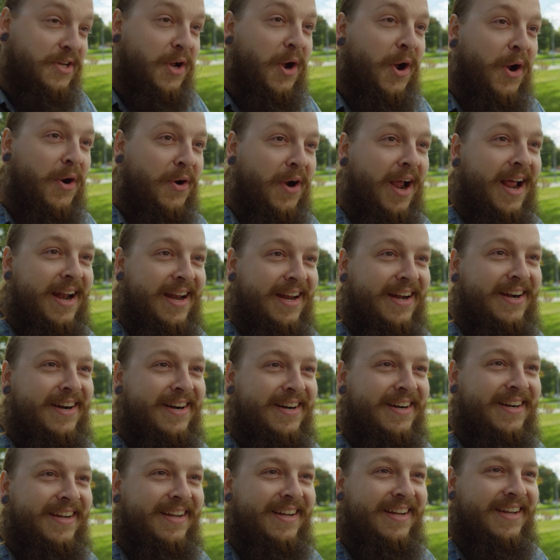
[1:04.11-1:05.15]
car right
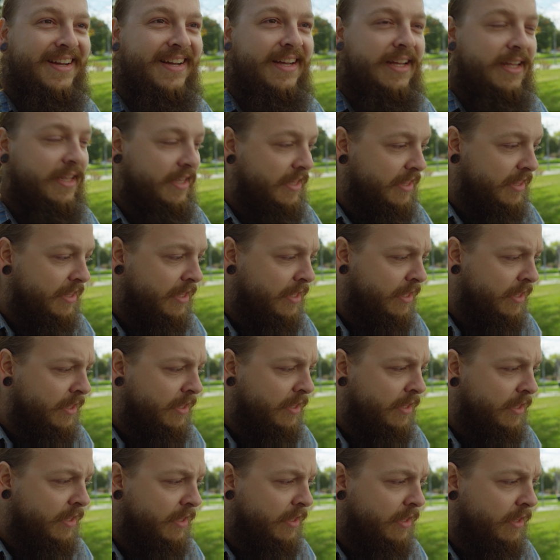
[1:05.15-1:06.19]
here? Yes.
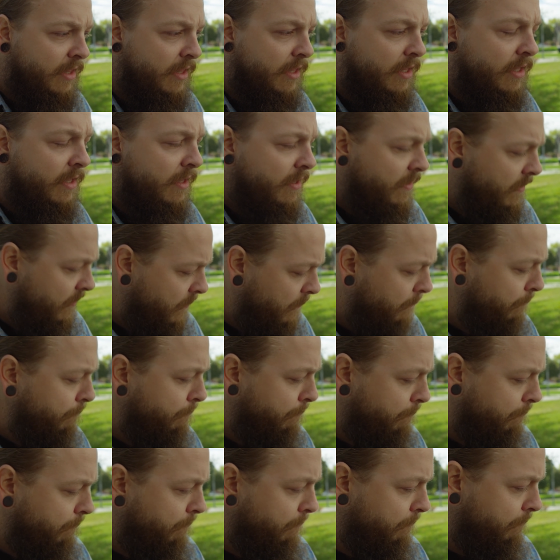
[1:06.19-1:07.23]
She's a
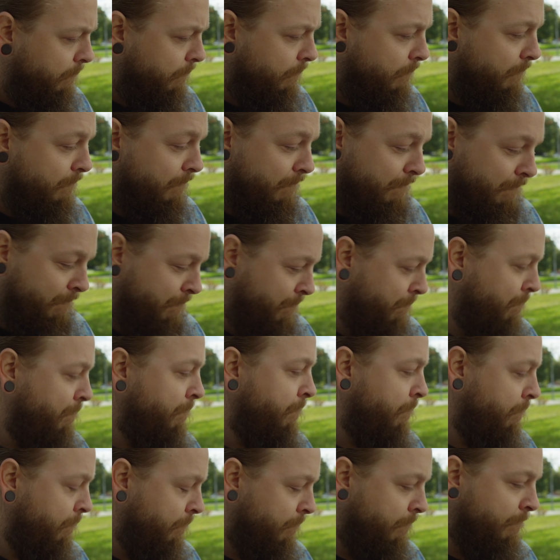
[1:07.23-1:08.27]
tremendous, huge deal.
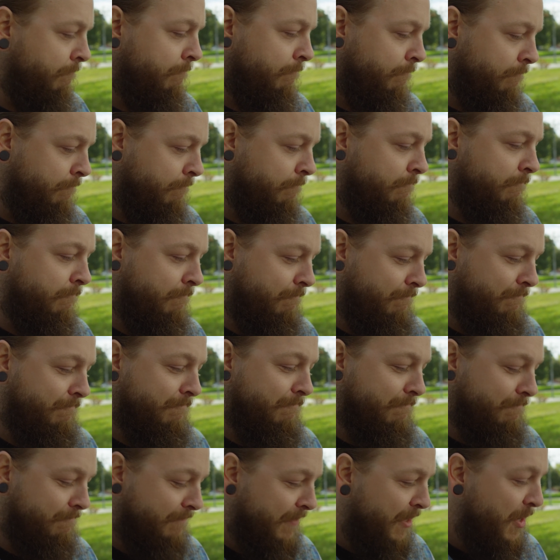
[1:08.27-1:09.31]

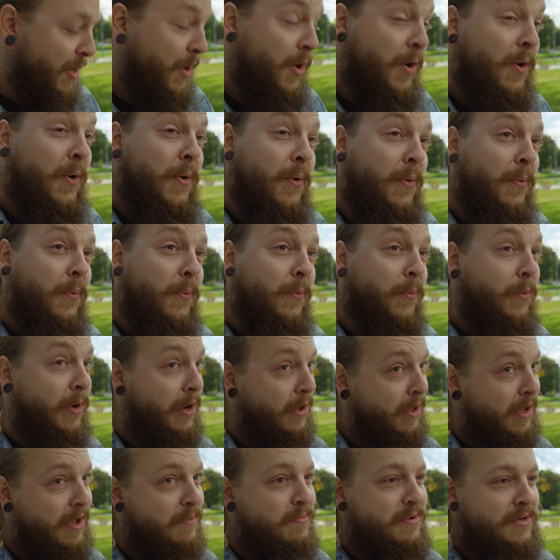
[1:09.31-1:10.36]
Mm-hmm.
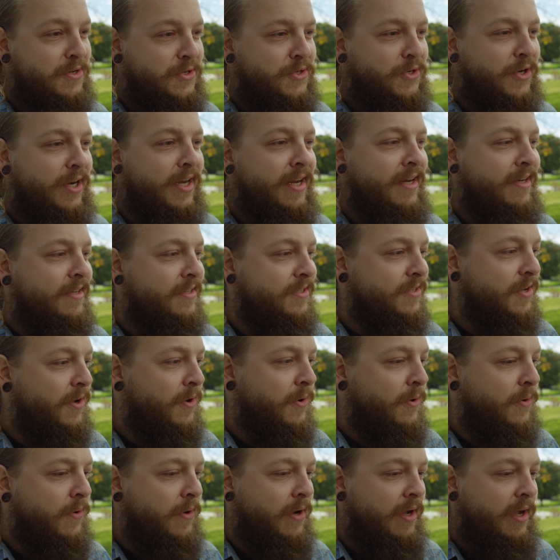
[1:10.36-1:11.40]
Well, I'm intrigued,
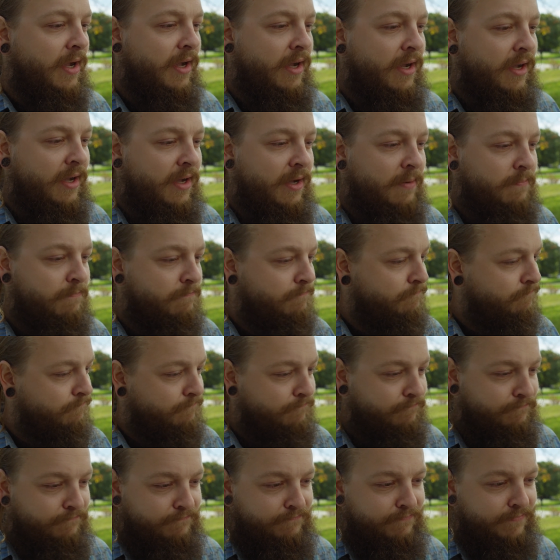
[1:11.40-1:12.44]
so uh,
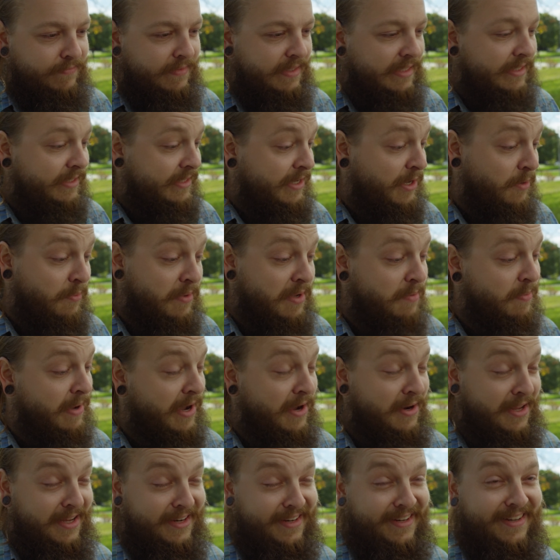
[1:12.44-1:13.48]
tell me
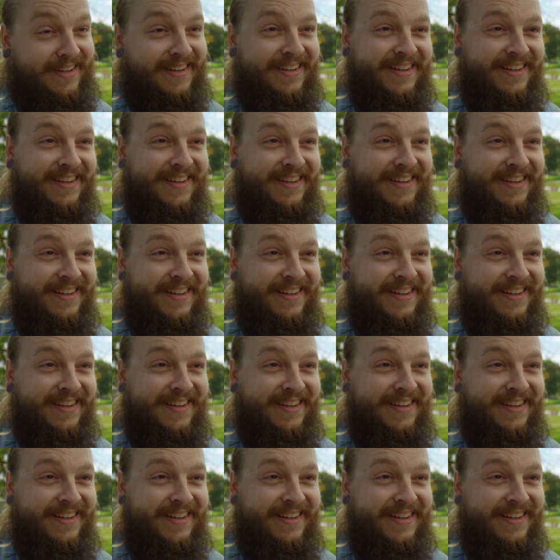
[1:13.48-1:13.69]
about it.